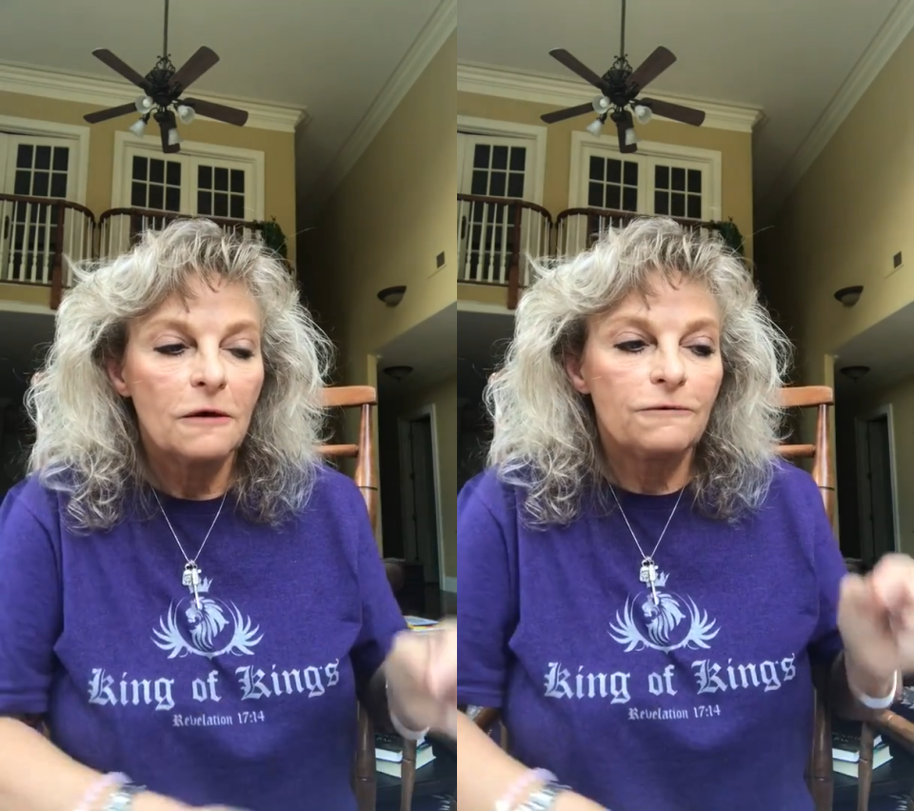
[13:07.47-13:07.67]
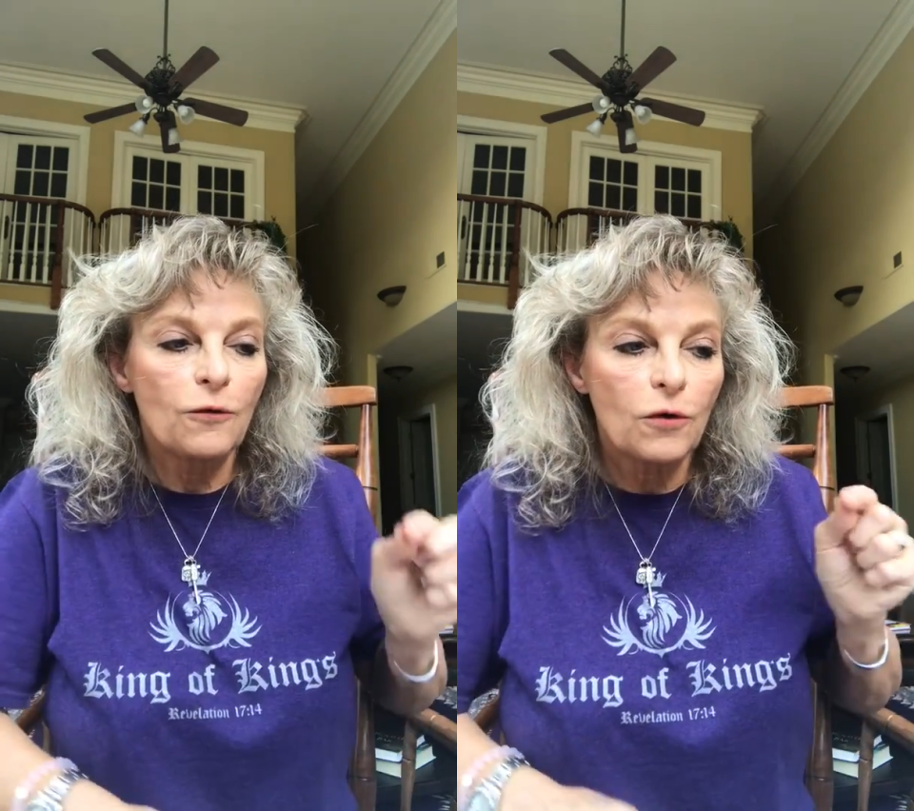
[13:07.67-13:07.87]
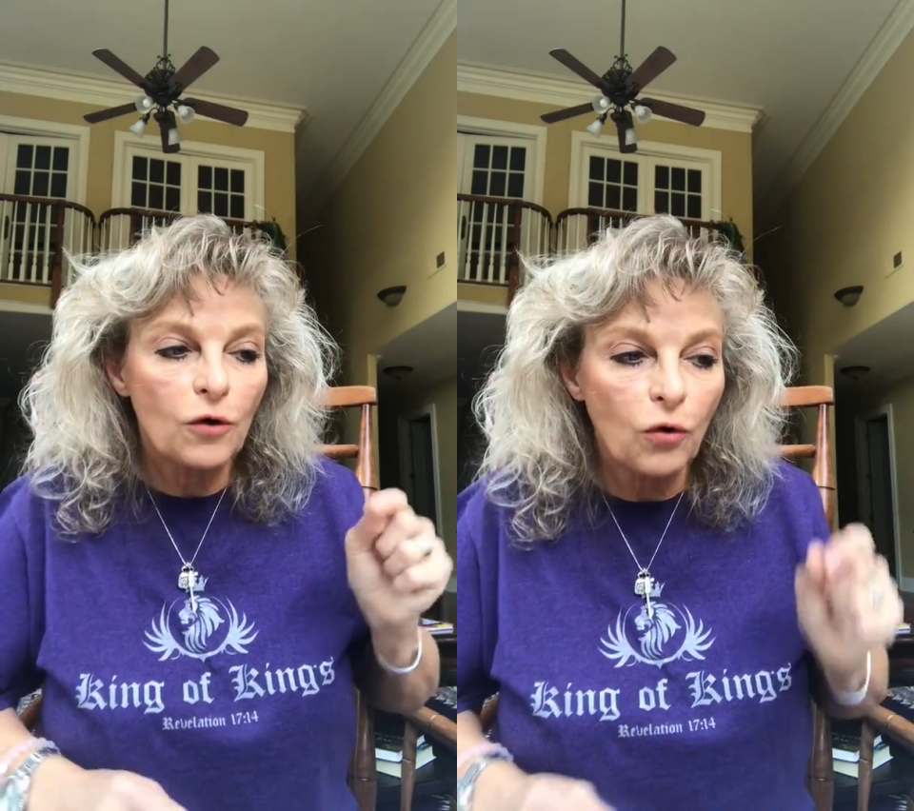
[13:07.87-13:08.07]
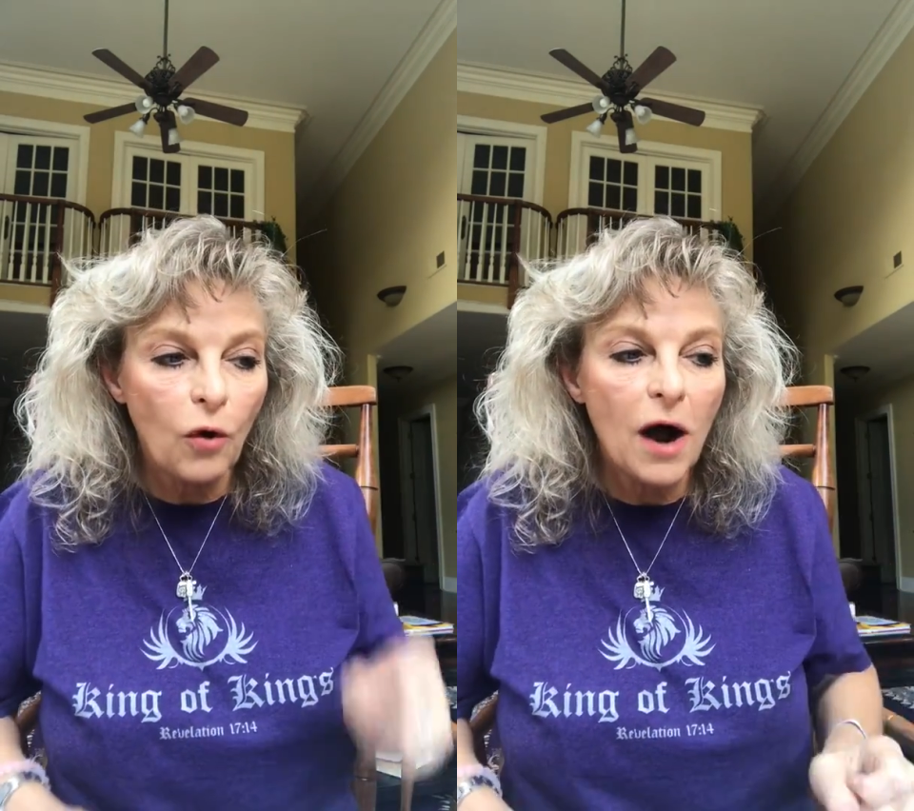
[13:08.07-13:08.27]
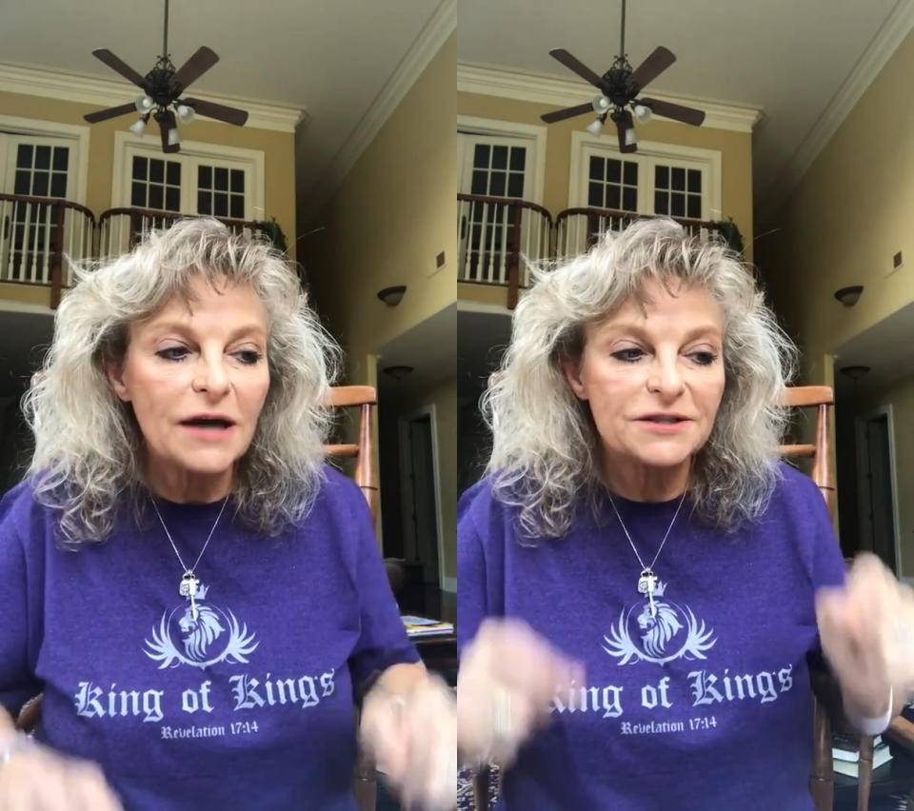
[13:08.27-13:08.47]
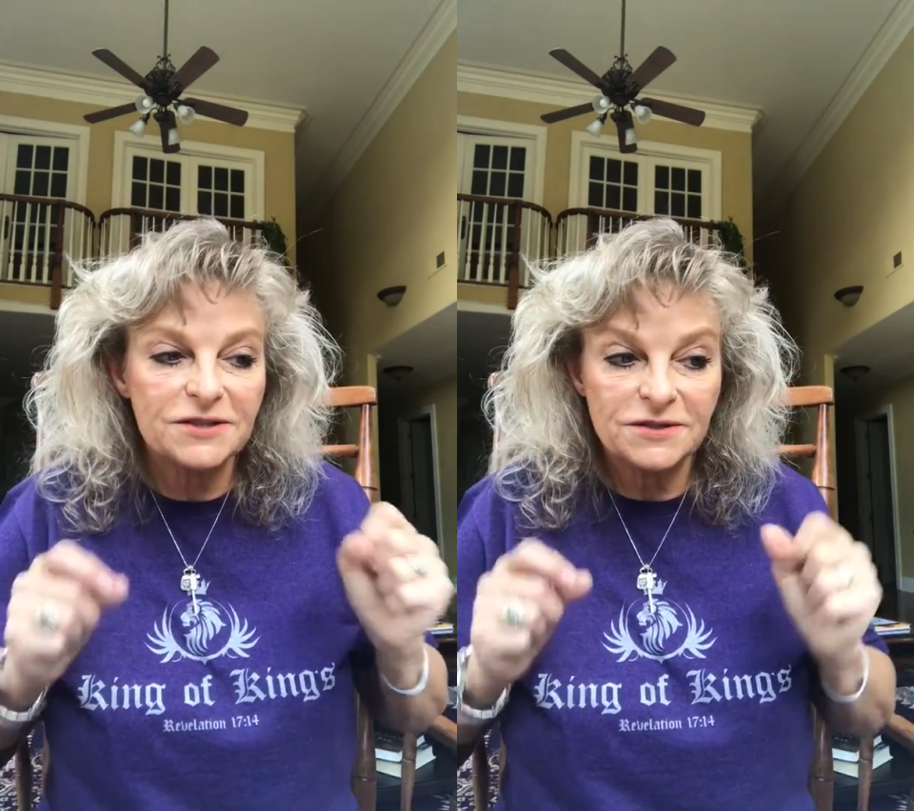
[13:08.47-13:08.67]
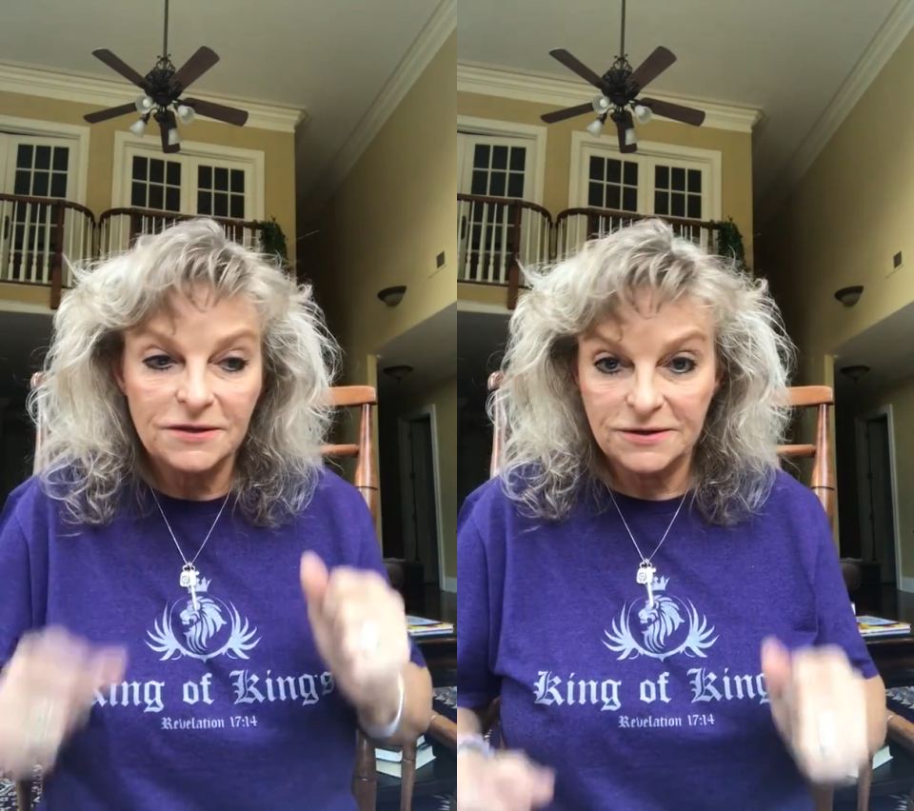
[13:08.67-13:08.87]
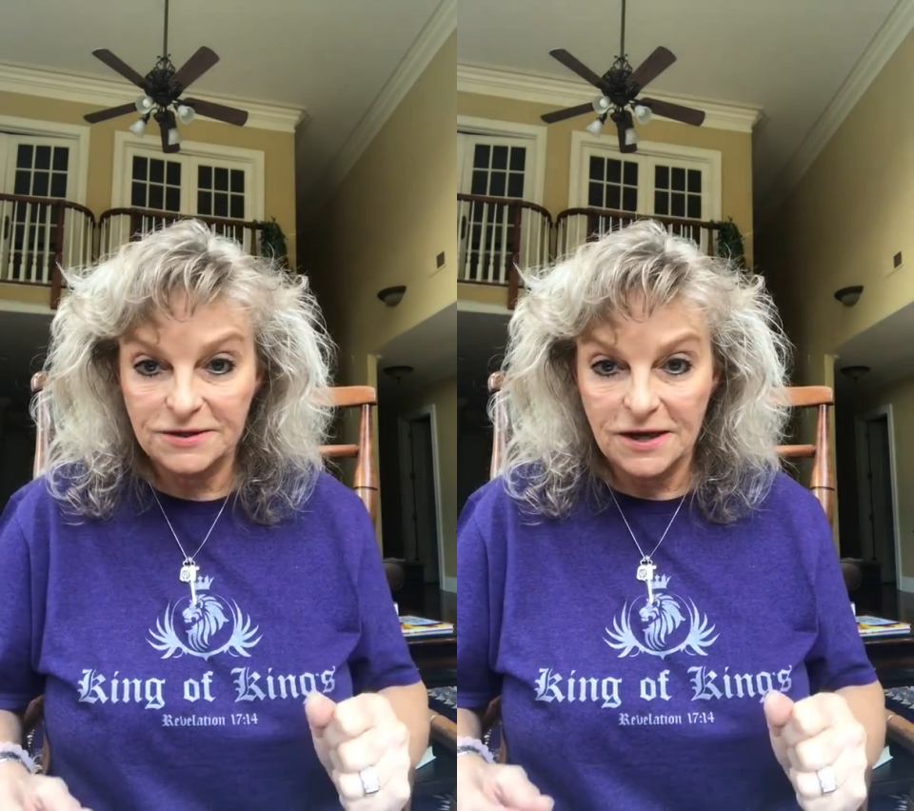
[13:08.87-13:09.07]
for Christ's
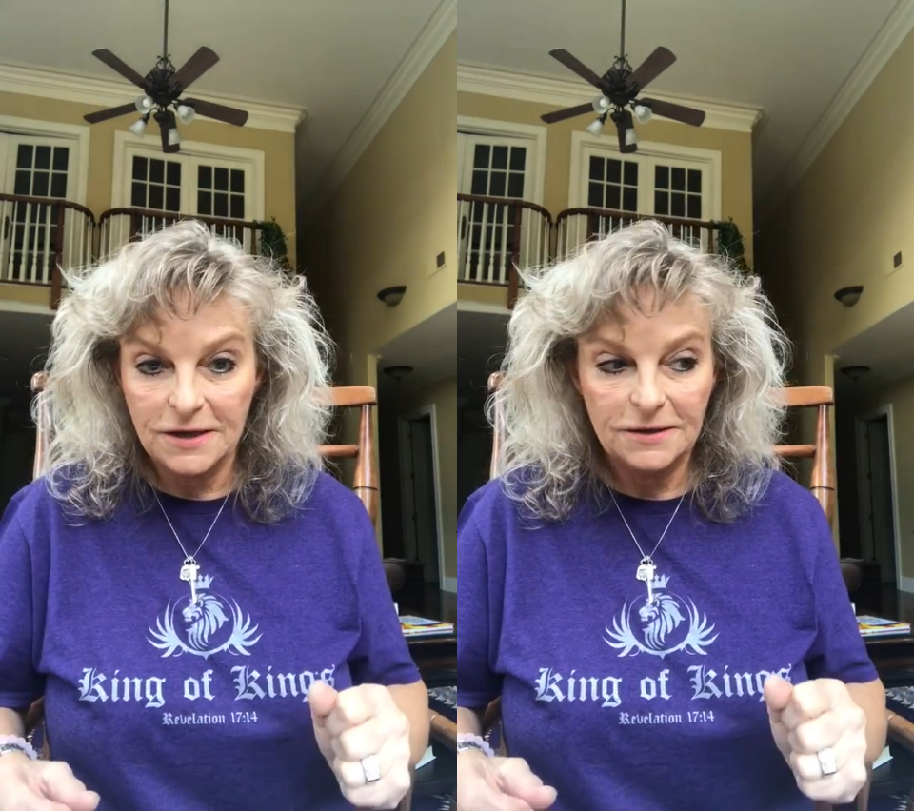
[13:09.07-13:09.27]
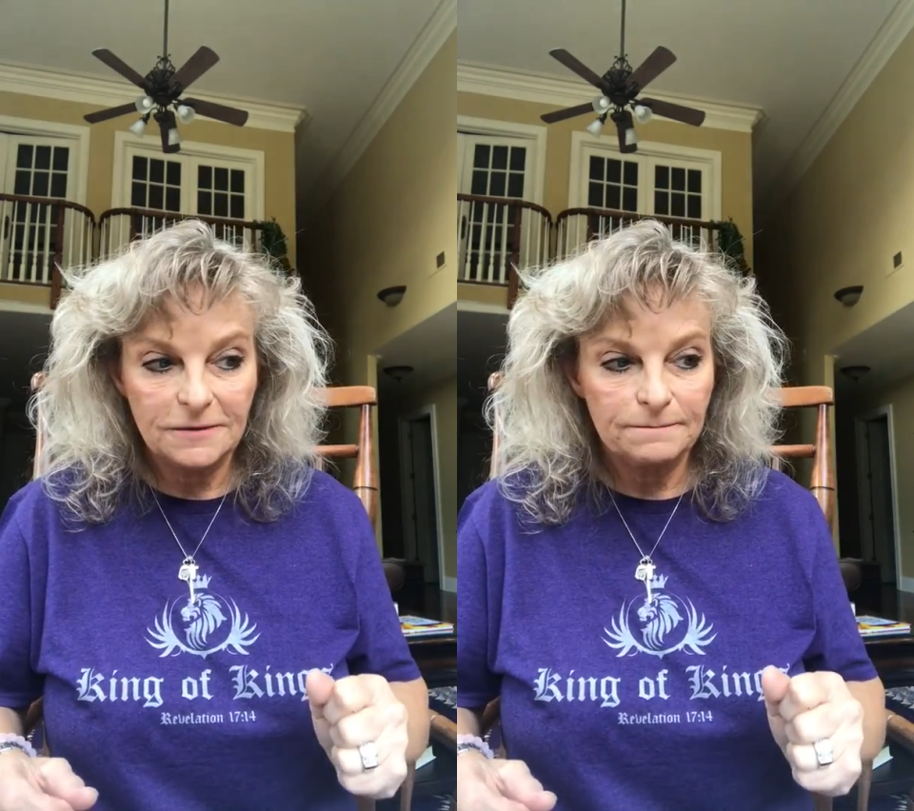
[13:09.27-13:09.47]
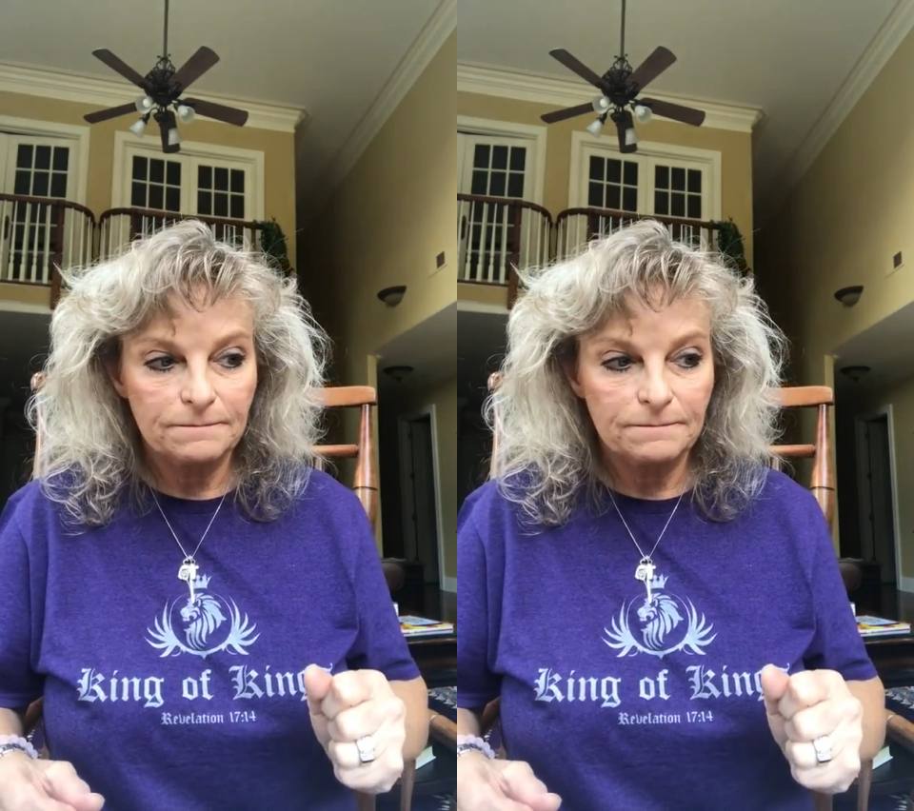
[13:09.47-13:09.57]
sake,